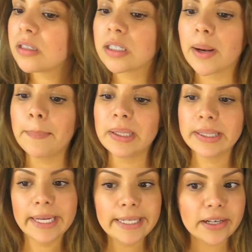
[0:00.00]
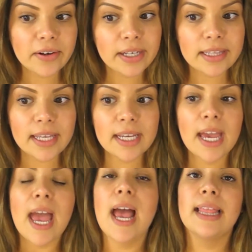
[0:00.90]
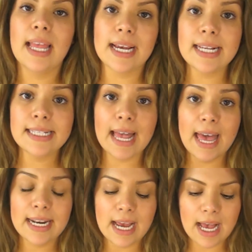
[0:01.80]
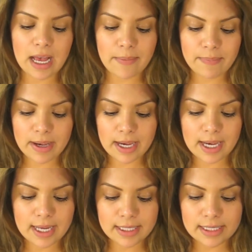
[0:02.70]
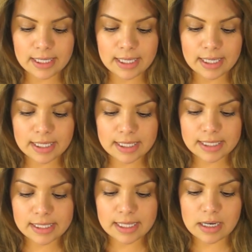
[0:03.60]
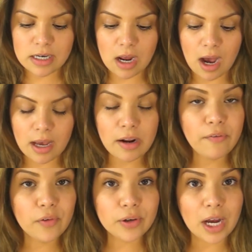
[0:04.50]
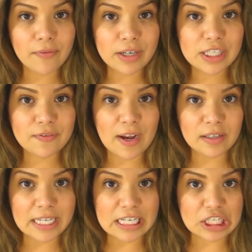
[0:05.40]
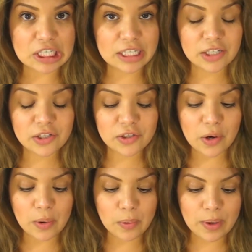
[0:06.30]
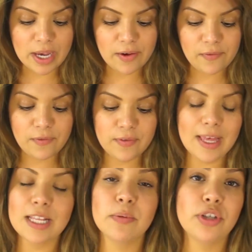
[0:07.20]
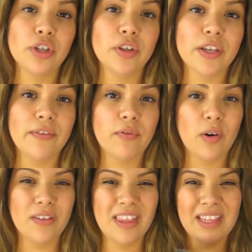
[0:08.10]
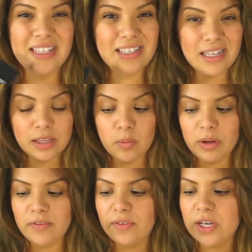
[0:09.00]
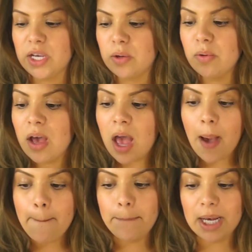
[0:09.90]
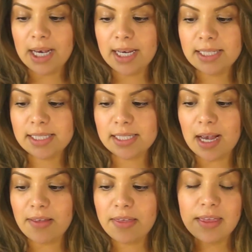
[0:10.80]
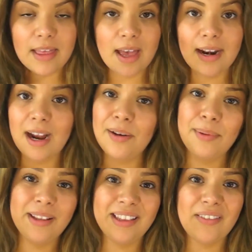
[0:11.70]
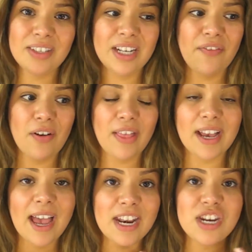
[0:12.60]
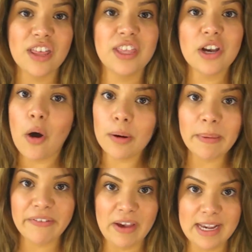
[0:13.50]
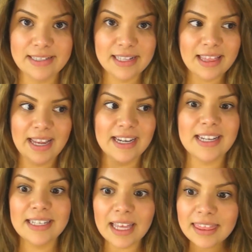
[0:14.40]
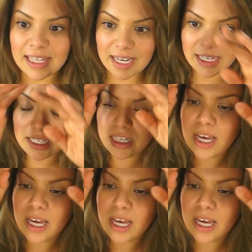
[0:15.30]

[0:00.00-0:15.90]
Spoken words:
complaining or anything. Like I said, it is not a full coverage foundation, so if that's what you're looking for, then this is not the one for you. But other than that, I really loved it. It felt like I had nothing on my face, like nothing.